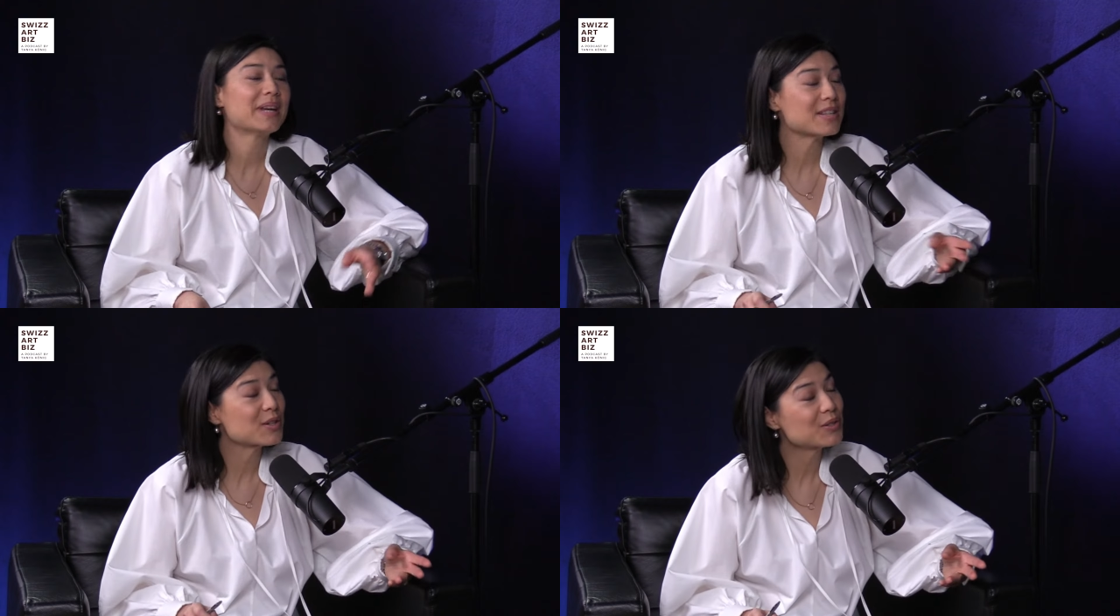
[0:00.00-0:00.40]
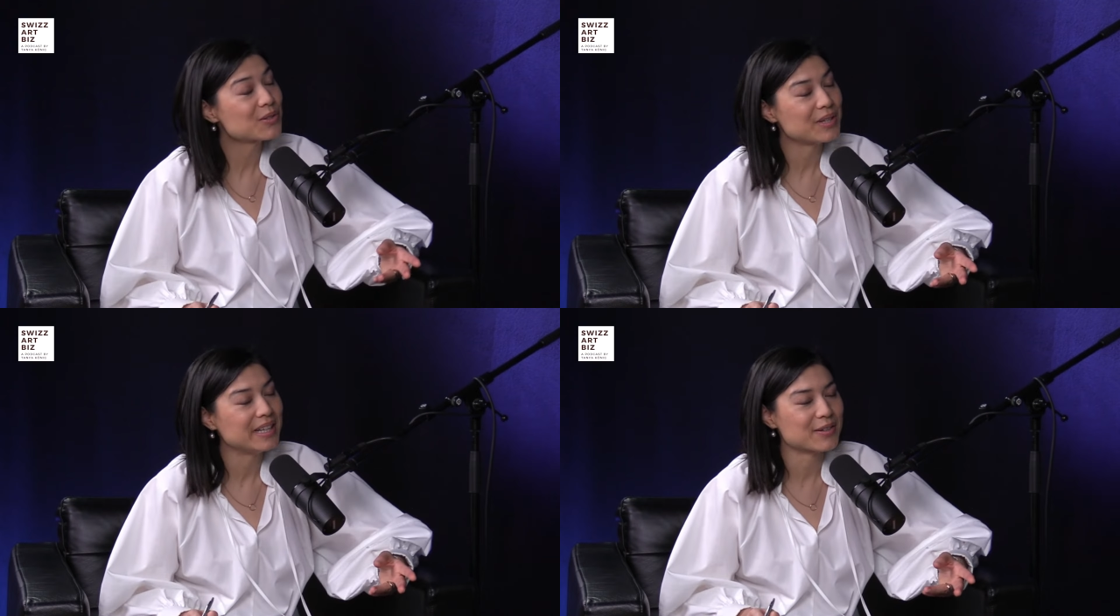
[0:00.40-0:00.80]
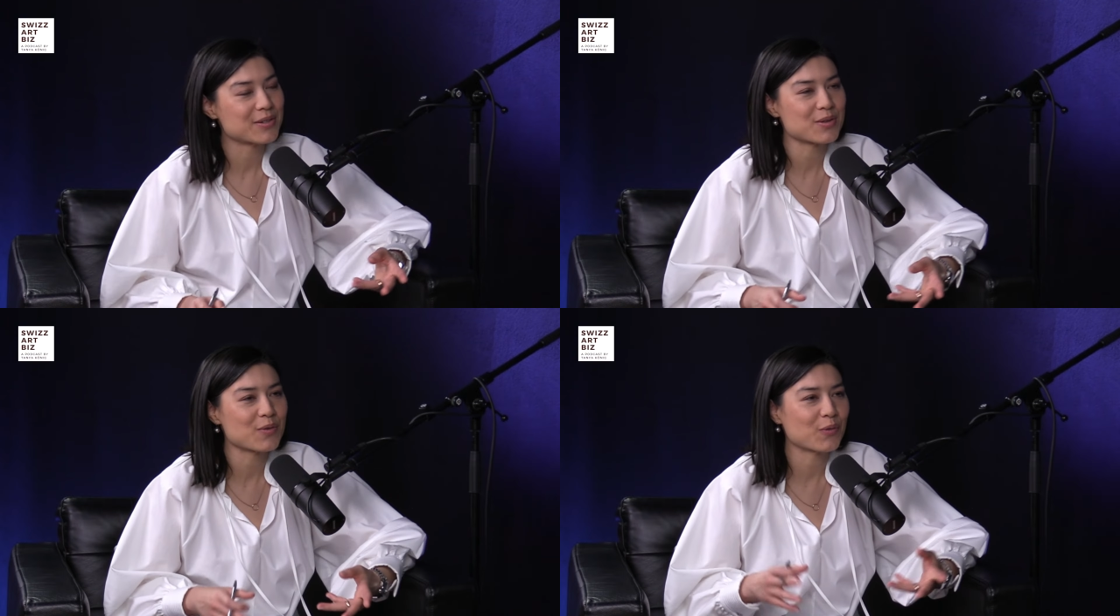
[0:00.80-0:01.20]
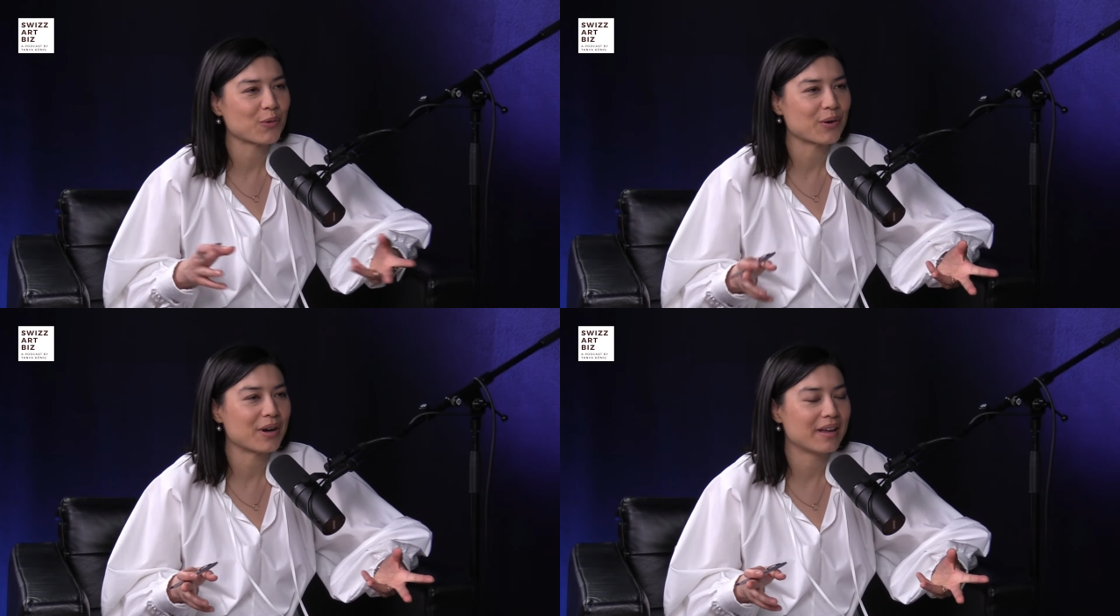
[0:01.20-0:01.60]
but it's good to hear so
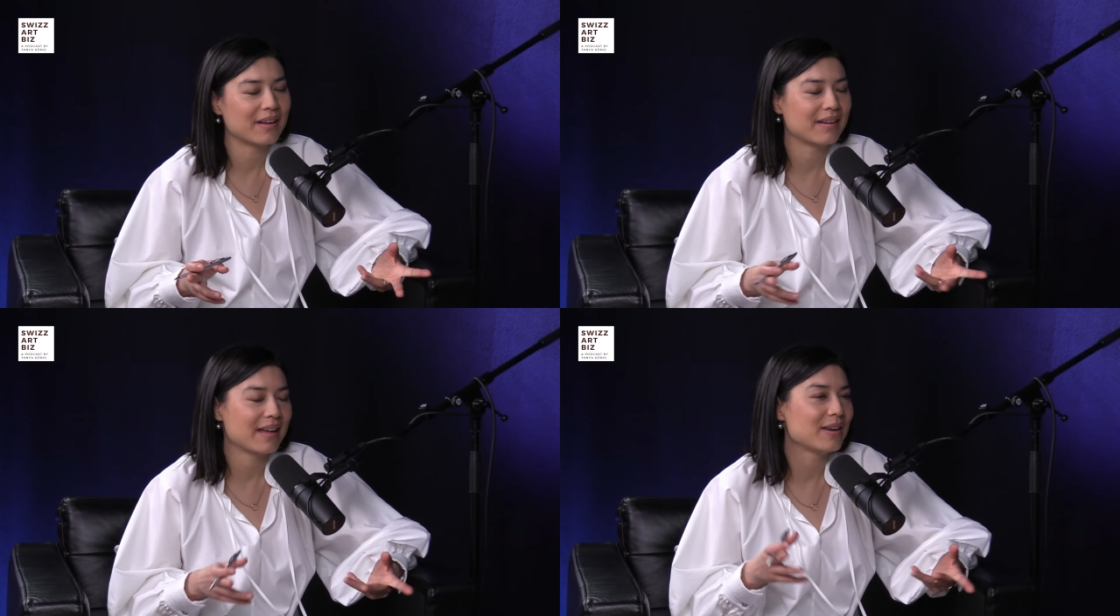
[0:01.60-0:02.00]
for uh,